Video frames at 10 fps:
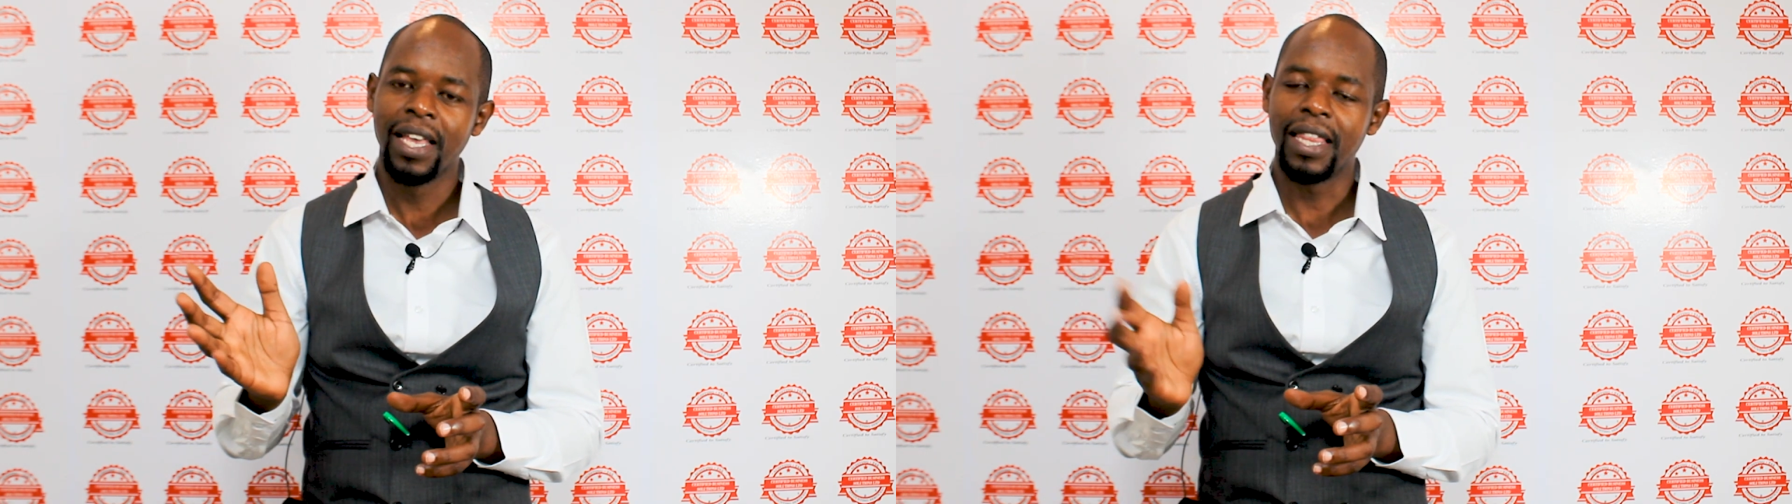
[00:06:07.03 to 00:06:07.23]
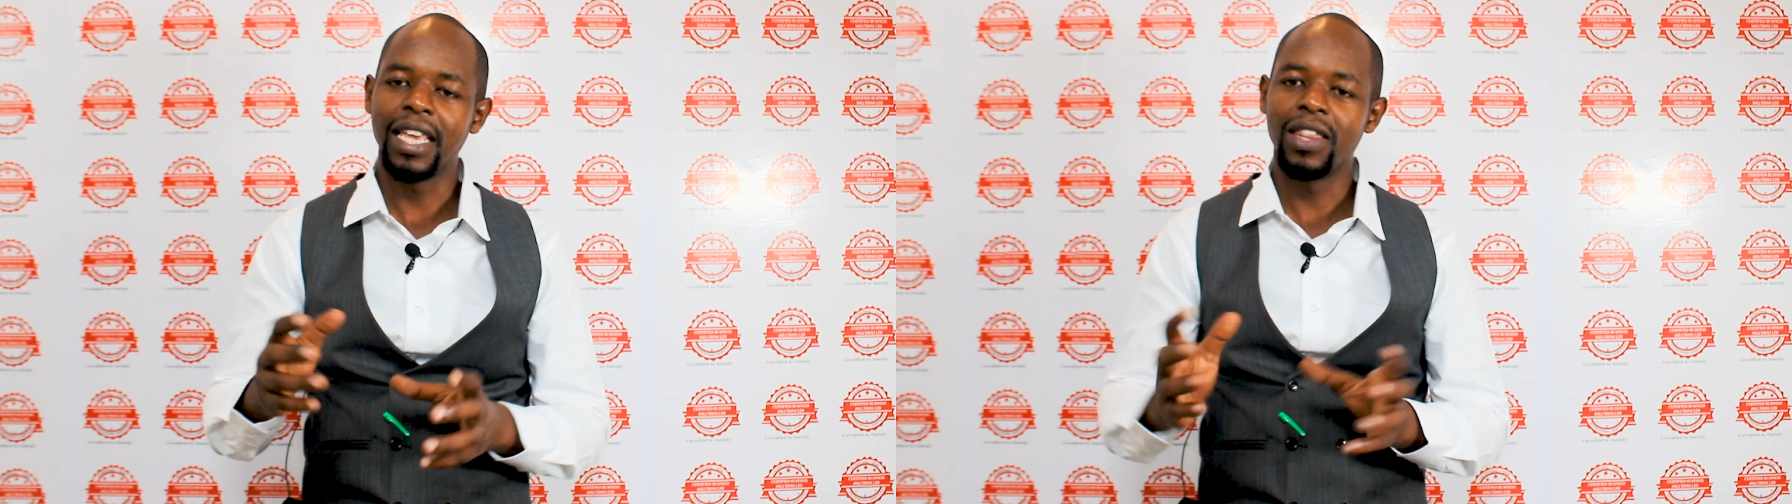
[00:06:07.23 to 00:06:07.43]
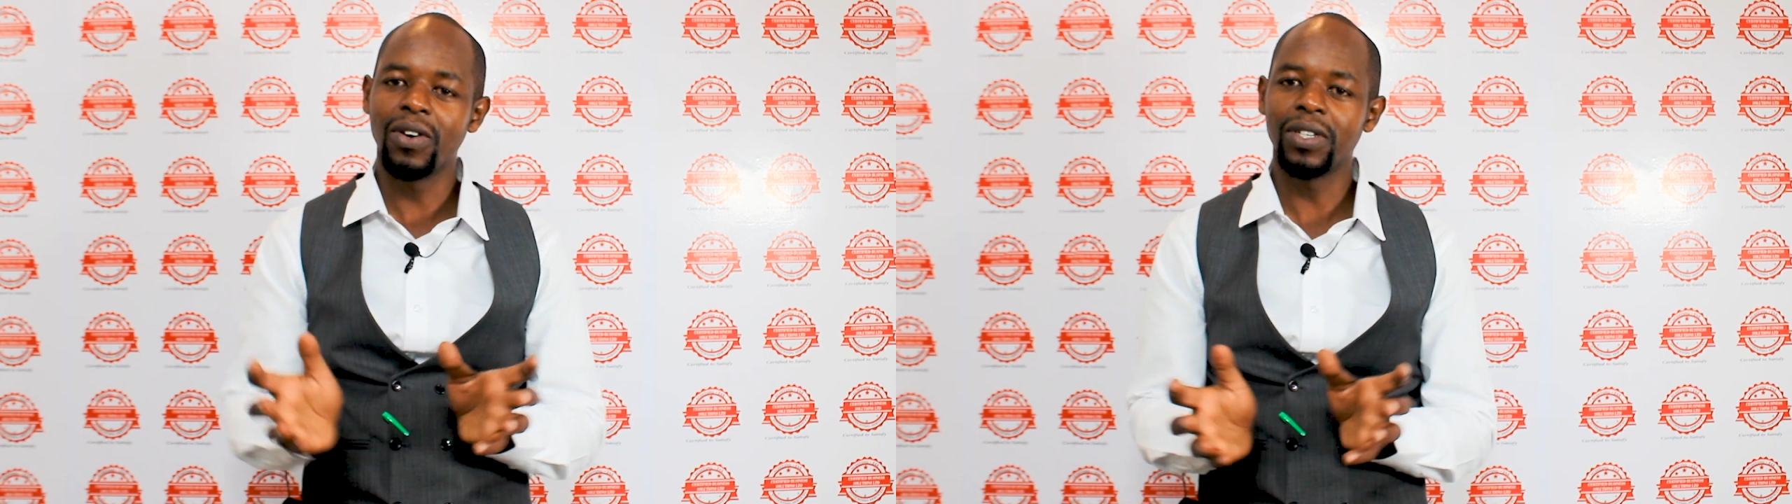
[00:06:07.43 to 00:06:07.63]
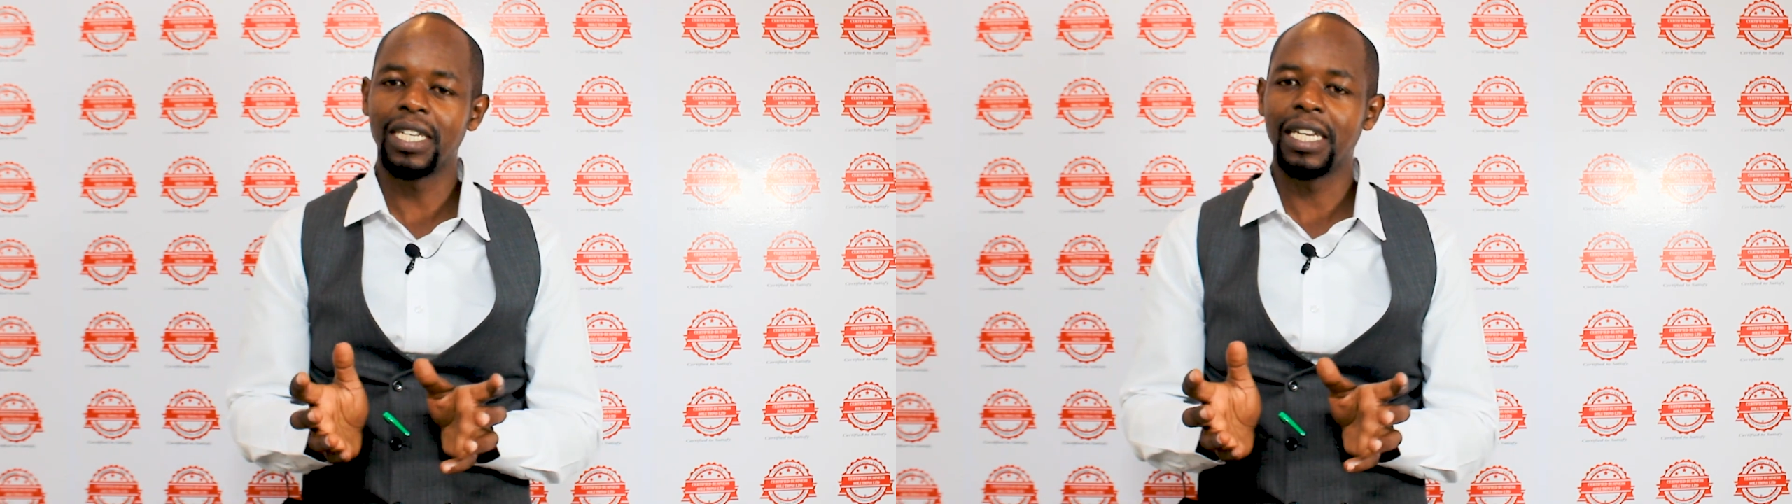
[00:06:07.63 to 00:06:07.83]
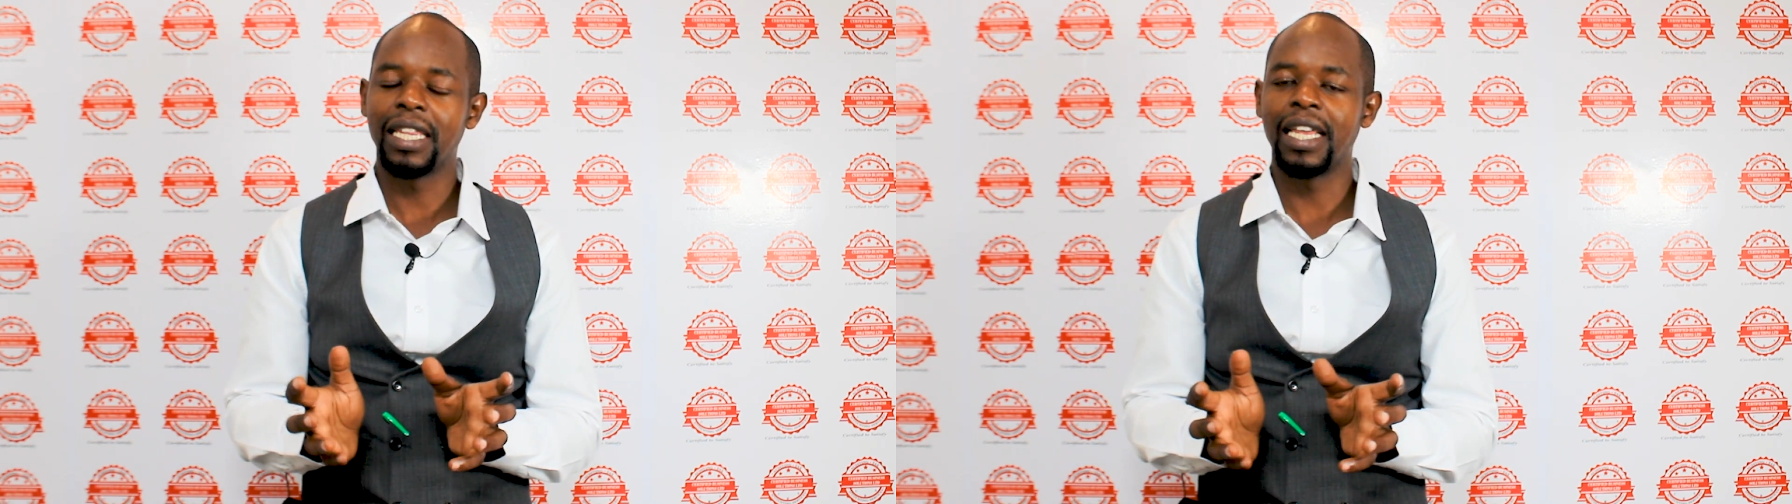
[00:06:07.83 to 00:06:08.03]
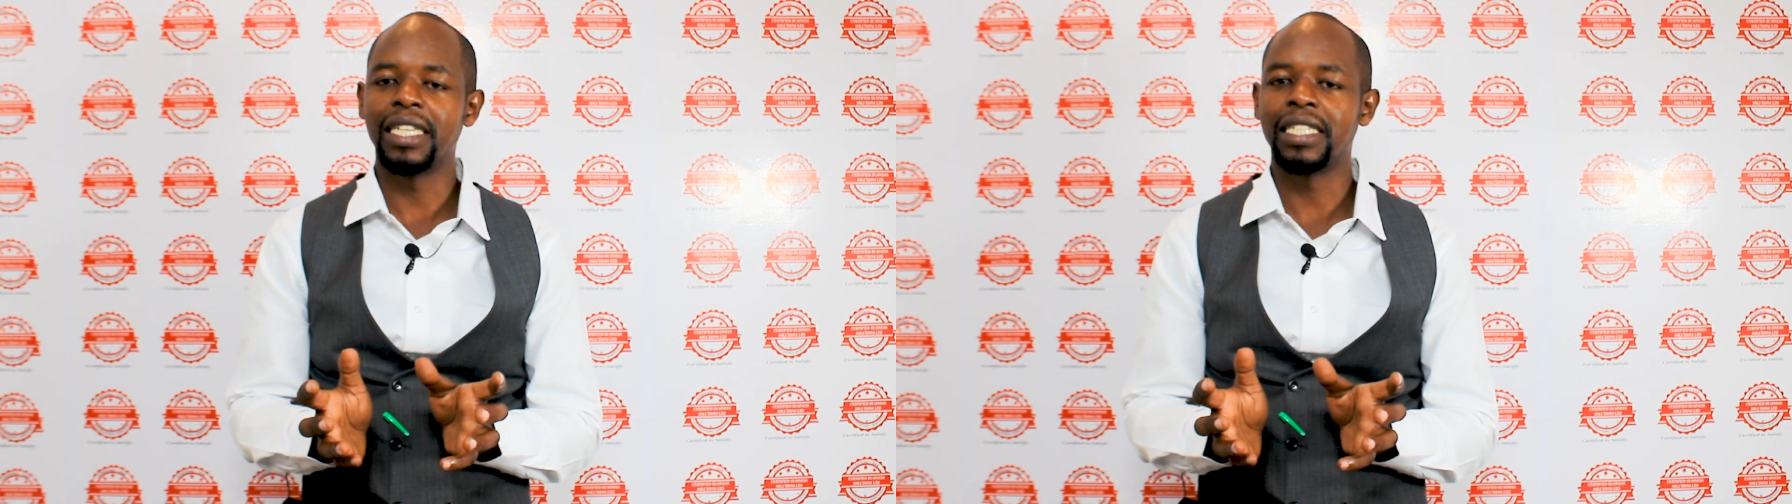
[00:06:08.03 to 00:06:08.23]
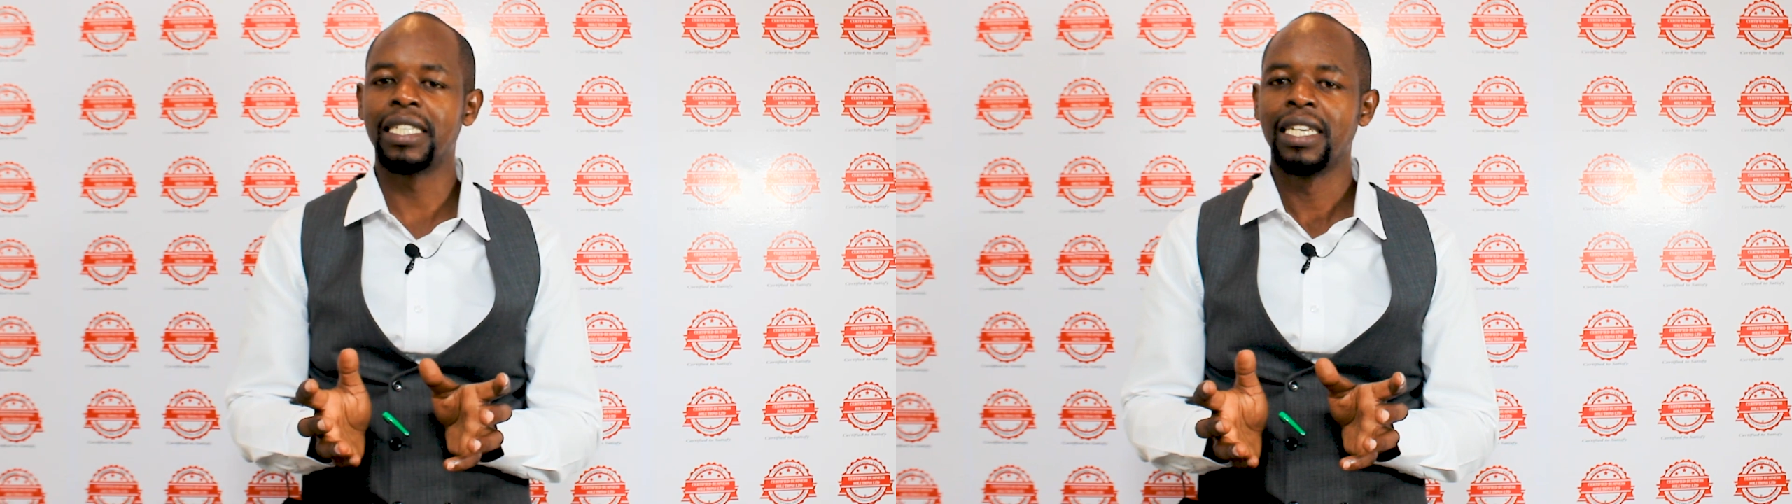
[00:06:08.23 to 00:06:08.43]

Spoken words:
they thought that